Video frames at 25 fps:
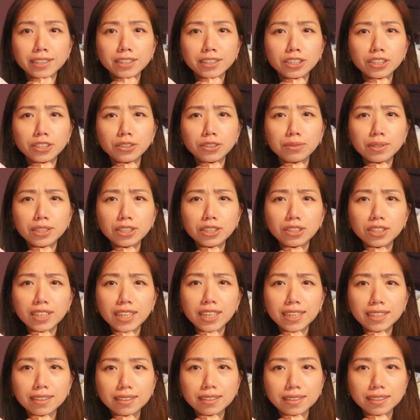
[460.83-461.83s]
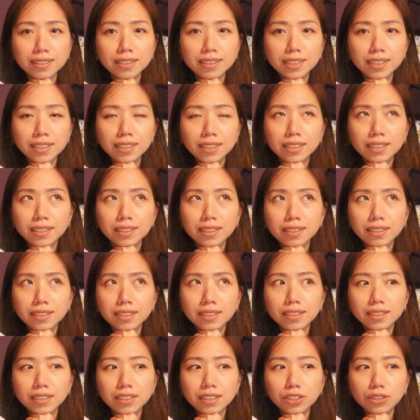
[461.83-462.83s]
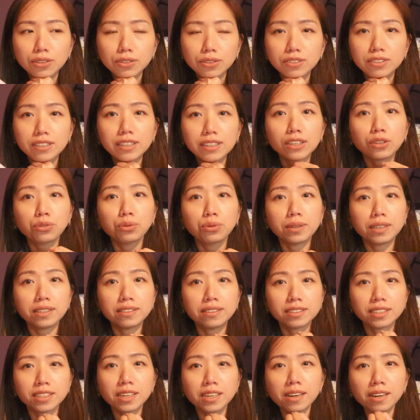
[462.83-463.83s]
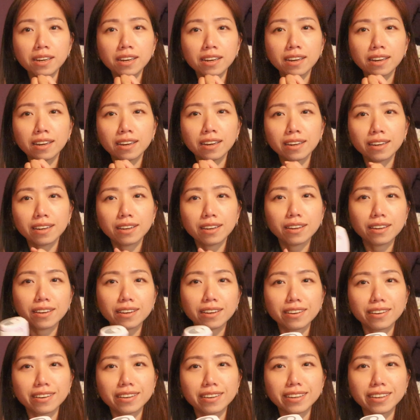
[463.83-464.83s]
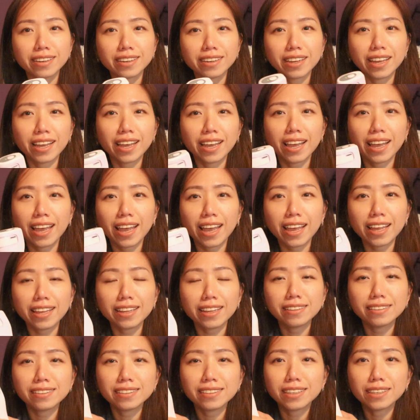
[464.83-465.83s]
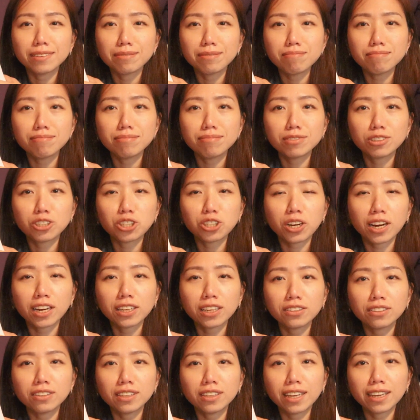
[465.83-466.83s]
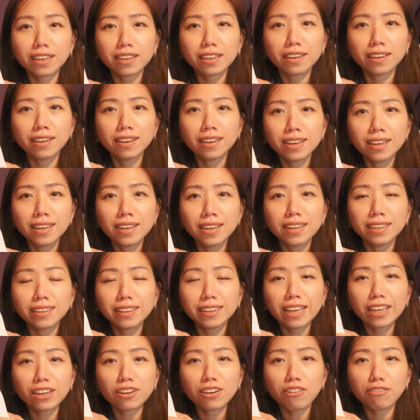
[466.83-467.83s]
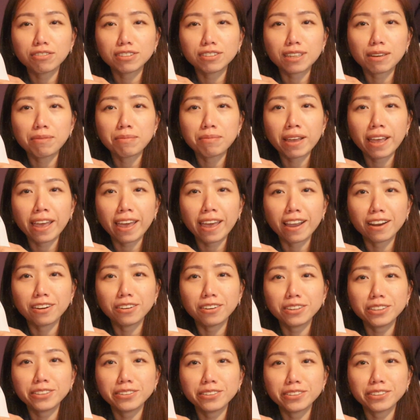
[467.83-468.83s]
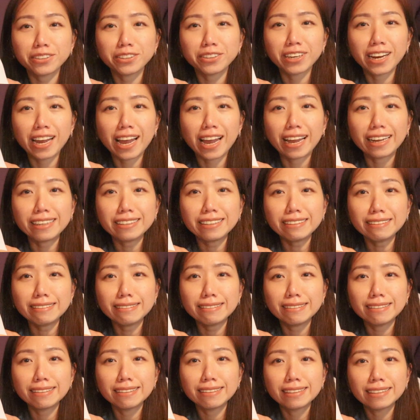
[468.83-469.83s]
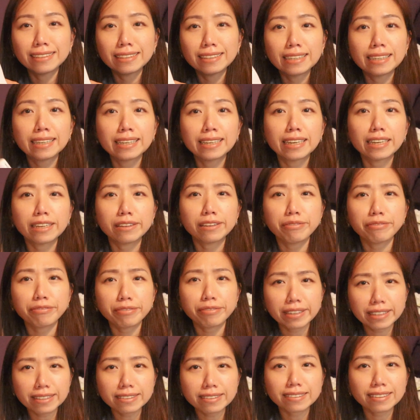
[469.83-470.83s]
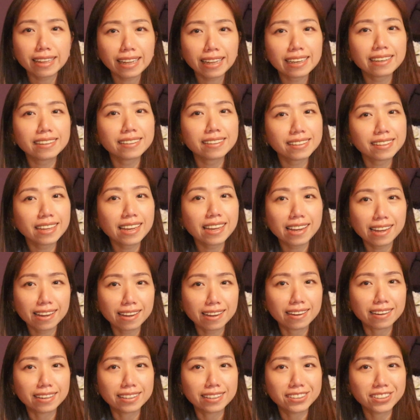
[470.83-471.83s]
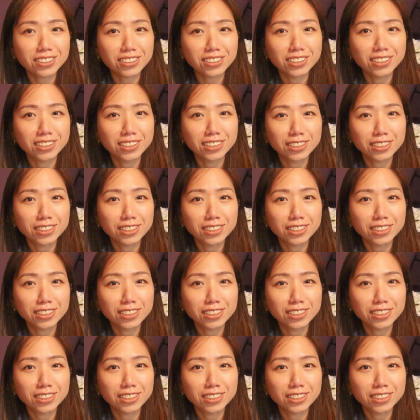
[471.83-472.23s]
know when you like using a tweezer and try to like take off some hair on your hand, it feels like that.